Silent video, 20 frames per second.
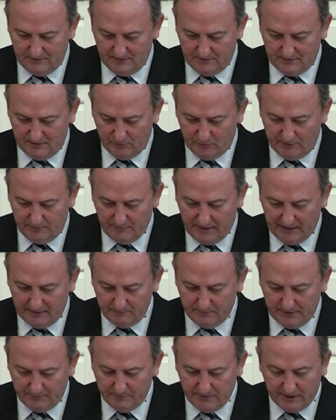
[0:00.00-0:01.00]
that we
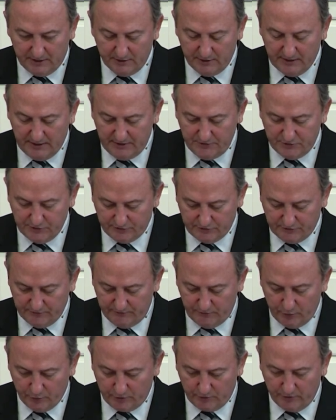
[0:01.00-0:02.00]
might be better agents
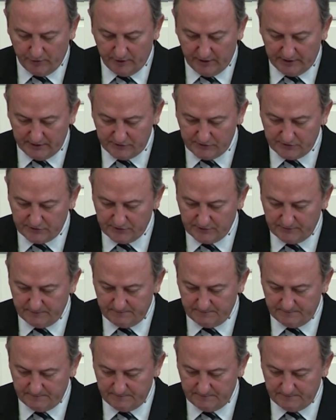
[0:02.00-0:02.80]
of your grace.